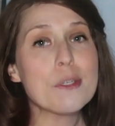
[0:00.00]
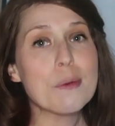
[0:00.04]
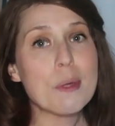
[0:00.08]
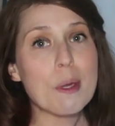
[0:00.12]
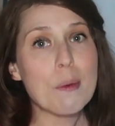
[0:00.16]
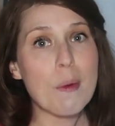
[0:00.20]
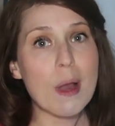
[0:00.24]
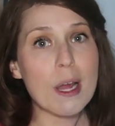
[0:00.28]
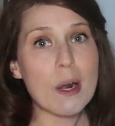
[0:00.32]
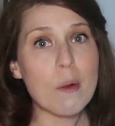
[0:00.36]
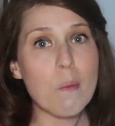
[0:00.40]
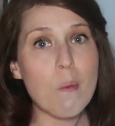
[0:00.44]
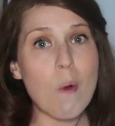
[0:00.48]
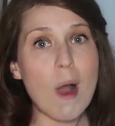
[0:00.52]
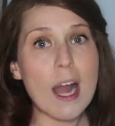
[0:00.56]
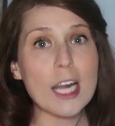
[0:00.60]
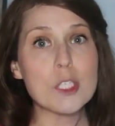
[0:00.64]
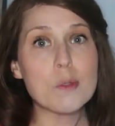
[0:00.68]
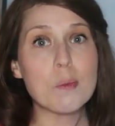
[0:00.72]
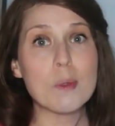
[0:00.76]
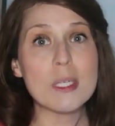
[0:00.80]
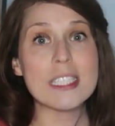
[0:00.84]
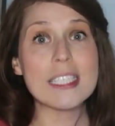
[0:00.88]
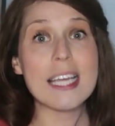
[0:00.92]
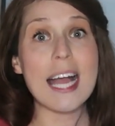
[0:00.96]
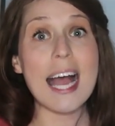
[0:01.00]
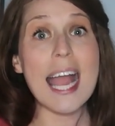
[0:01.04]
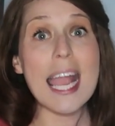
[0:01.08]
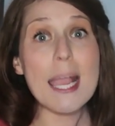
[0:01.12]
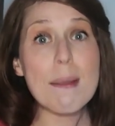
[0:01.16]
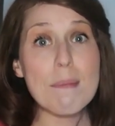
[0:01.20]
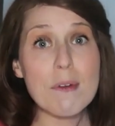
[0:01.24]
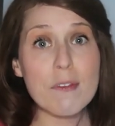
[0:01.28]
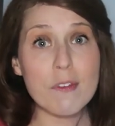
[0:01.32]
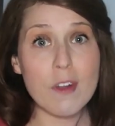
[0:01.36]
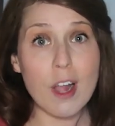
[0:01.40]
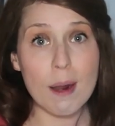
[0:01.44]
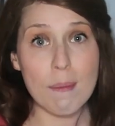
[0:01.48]
do we want to watch what
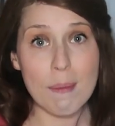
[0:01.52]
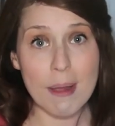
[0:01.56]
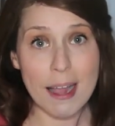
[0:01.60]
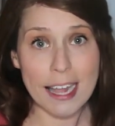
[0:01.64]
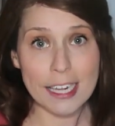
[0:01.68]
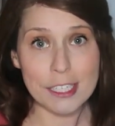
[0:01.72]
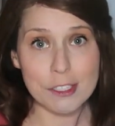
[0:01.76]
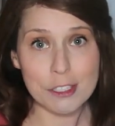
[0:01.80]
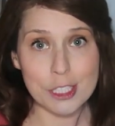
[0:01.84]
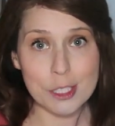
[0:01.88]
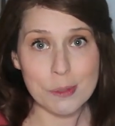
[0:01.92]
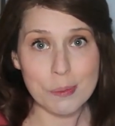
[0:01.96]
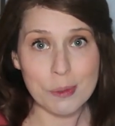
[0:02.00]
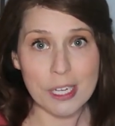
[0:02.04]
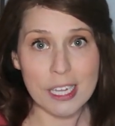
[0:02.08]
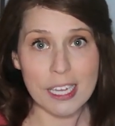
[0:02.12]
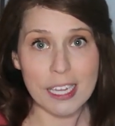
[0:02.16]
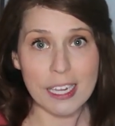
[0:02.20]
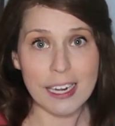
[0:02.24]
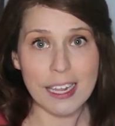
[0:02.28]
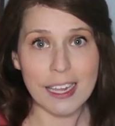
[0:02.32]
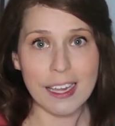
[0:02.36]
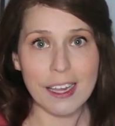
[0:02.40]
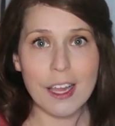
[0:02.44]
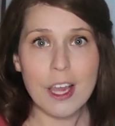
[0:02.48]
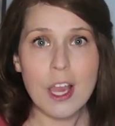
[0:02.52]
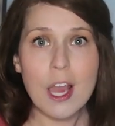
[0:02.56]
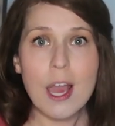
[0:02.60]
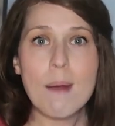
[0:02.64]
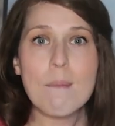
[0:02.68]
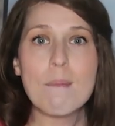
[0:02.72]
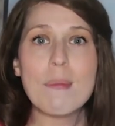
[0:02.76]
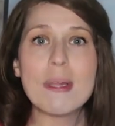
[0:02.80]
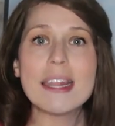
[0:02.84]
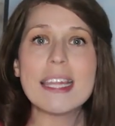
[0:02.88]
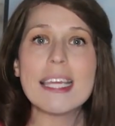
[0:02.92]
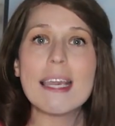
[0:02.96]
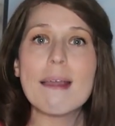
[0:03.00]
type of carbohydrates we're eating,
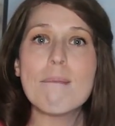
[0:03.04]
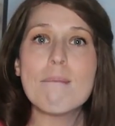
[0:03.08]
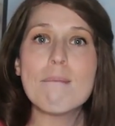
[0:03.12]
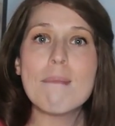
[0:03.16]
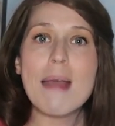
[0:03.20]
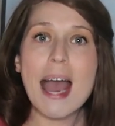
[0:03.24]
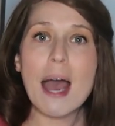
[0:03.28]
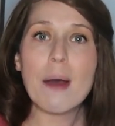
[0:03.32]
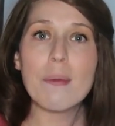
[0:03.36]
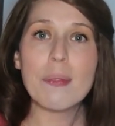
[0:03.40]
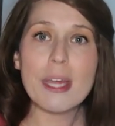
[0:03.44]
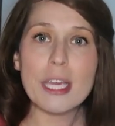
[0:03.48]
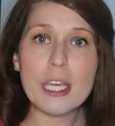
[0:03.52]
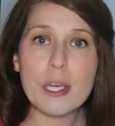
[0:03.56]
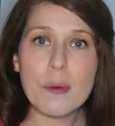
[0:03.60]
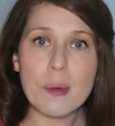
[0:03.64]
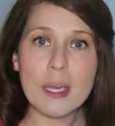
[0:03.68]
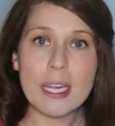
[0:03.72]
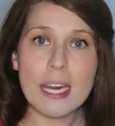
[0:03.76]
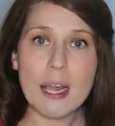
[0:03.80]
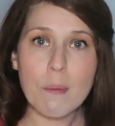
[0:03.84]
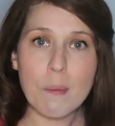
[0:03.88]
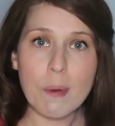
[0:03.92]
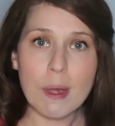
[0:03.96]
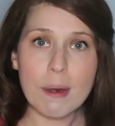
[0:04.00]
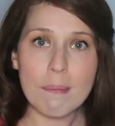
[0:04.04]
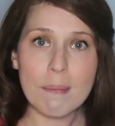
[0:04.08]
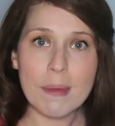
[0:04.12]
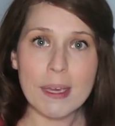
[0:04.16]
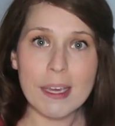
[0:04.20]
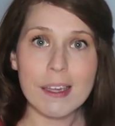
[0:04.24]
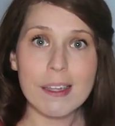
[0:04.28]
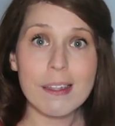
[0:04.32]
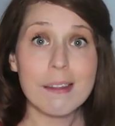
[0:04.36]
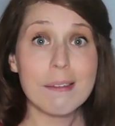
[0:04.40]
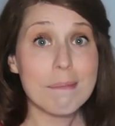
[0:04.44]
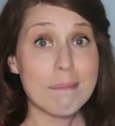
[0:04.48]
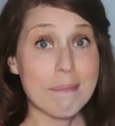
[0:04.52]
but the amount that you eat at one
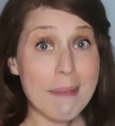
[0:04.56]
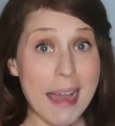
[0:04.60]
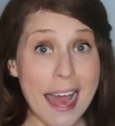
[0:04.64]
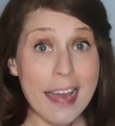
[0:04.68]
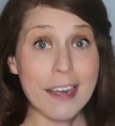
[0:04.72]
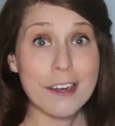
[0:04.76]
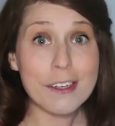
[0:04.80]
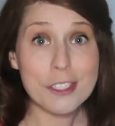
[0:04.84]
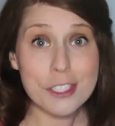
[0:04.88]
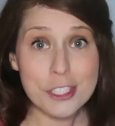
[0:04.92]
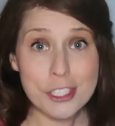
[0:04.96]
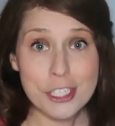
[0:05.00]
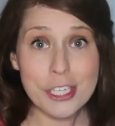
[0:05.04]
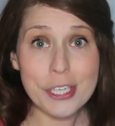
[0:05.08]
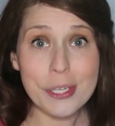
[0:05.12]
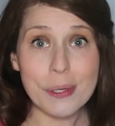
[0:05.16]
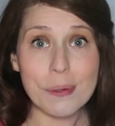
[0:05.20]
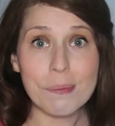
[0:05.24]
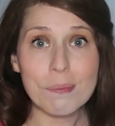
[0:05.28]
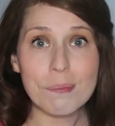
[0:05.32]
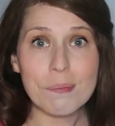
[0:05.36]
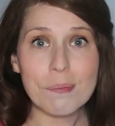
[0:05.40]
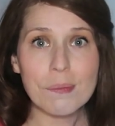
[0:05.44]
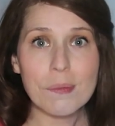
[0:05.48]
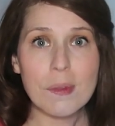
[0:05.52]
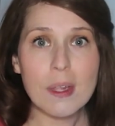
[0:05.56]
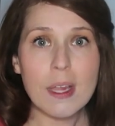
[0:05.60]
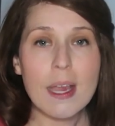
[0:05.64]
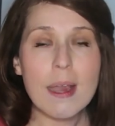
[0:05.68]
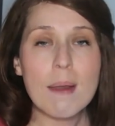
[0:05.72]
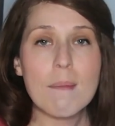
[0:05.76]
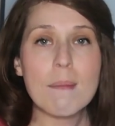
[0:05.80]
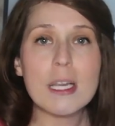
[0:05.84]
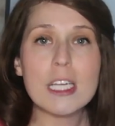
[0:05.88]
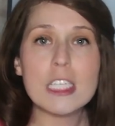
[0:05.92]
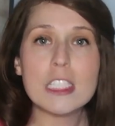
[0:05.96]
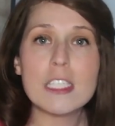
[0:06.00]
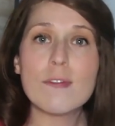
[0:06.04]
meal matters too.
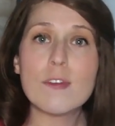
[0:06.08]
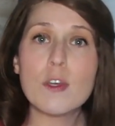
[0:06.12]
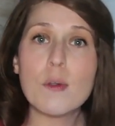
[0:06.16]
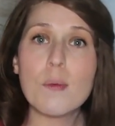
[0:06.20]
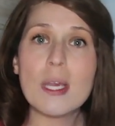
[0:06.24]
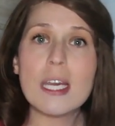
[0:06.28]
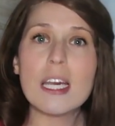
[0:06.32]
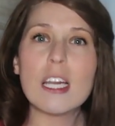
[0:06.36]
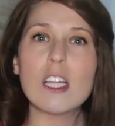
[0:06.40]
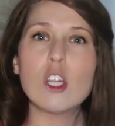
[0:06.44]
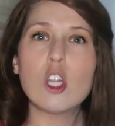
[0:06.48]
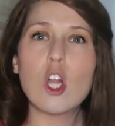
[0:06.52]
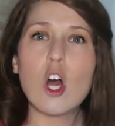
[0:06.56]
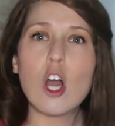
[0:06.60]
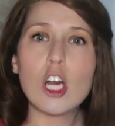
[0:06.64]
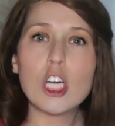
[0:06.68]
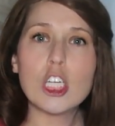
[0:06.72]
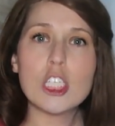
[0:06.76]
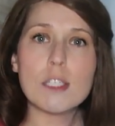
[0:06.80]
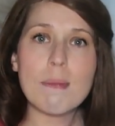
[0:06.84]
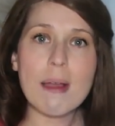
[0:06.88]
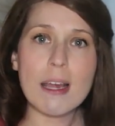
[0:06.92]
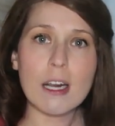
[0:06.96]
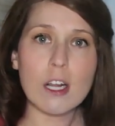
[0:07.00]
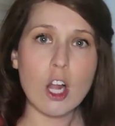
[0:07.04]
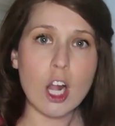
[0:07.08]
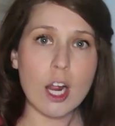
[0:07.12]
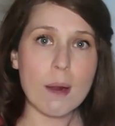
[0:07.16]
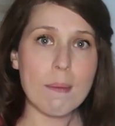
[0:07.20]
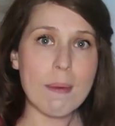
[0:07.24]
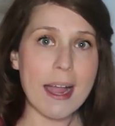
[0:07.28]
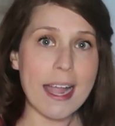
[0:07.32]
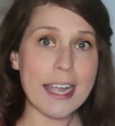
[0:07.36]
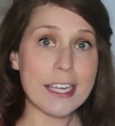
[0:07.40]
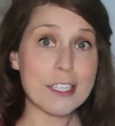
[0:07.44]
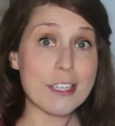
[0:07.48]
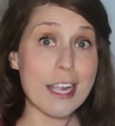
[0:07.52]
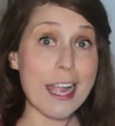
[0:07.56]
Because if you eat a large amount of
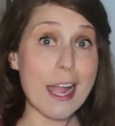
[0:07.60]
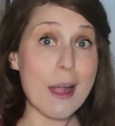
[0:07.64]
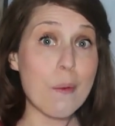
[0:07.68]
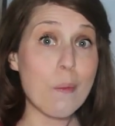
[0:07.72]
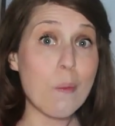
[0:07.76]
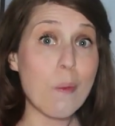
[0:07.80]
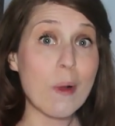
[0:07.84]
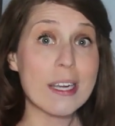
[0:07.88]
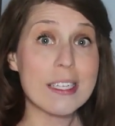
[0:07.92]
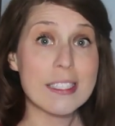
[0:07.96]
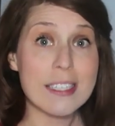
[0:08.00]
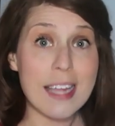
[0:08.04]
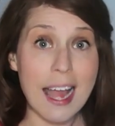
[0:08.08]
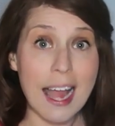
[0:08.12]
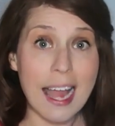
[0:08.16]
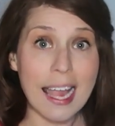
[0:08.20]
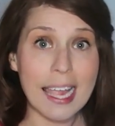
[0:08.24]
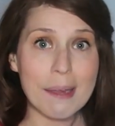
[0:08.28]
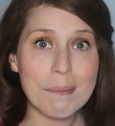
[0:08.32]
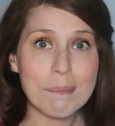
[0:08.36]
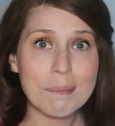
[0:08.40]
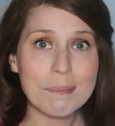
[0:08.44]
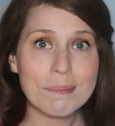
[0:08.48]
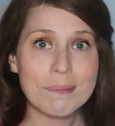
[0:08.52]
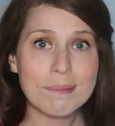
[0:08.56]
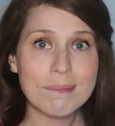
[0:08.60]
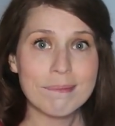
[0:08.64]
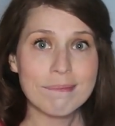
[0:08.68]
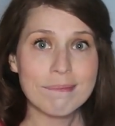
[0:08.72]
carbohydrate at one time,